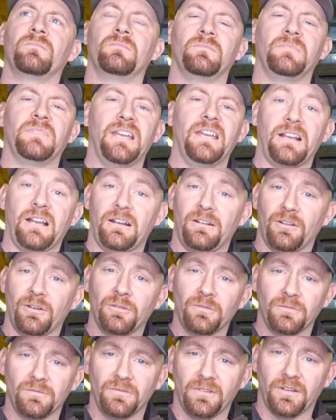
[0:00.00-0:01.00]
heck, I don't
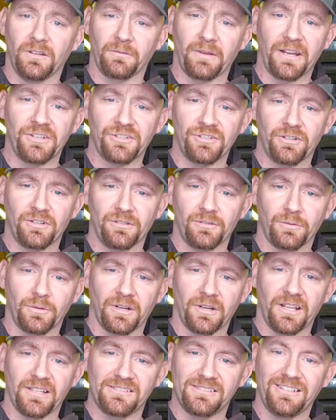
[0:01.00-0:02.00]
know, a Ranger or
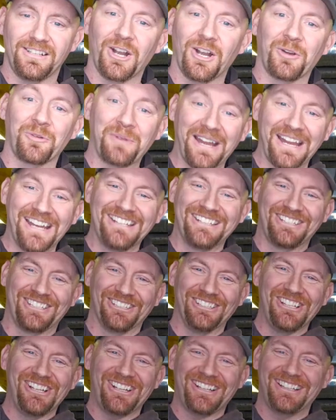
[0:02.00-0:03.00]
an Eston. A Ranger.
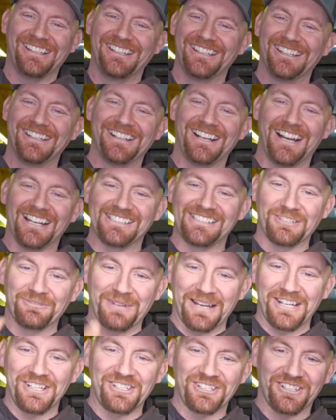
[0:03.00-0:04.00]
Look, I said
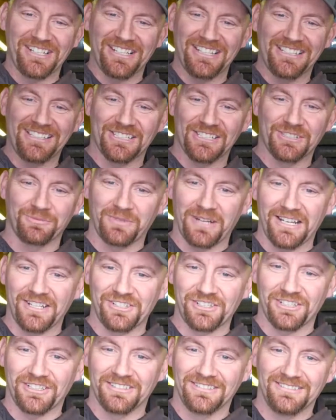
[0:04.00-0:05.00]
Ranger and he says
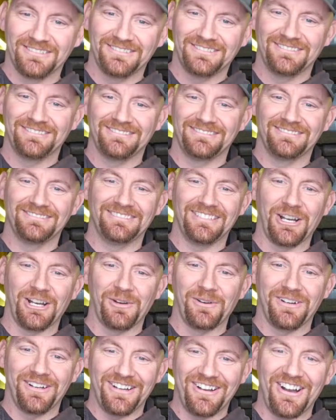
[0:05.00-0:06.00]
Ranger.
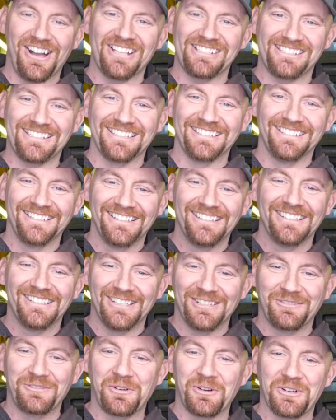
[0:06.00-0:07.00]
Oh, Austin.
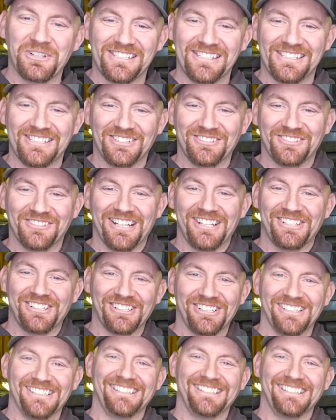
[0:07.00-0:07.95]
Of course he said Ranger.